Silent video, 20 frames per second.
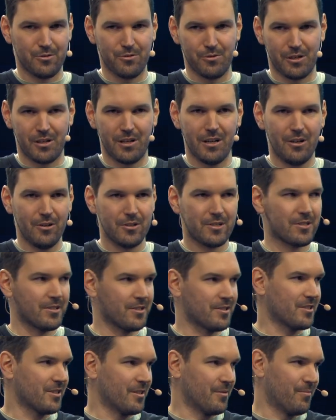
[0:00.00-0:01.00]
to a cloud
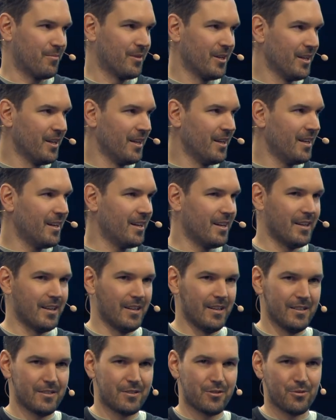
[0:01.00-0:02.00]
system
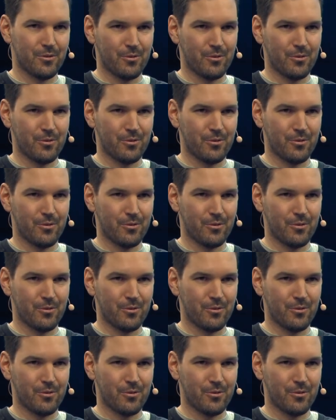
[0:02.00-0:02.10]
uh,